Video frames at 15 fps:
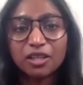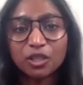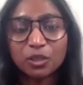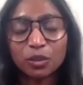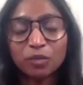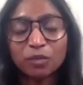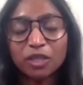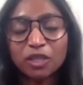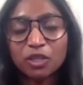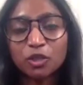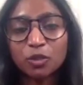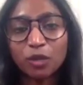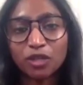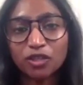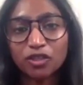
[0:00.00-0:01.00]
So, what made
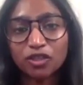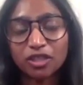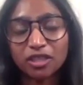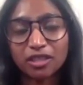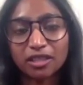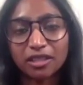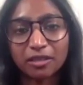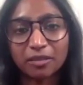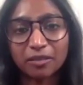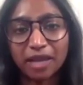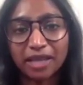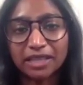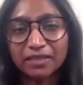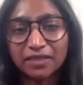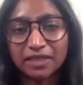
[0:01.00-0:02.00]
you question um,
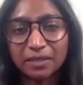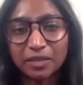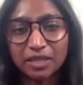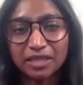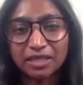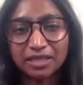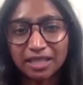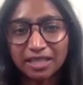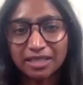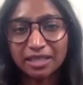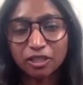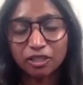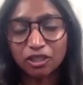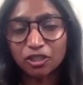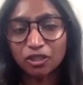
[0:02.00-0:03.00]

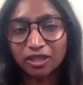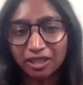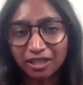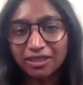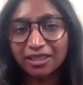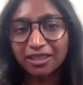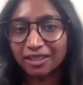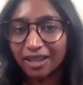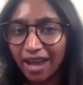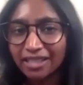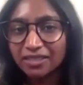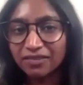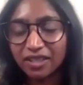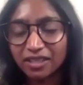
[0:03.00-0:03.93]
success, and do you think that it has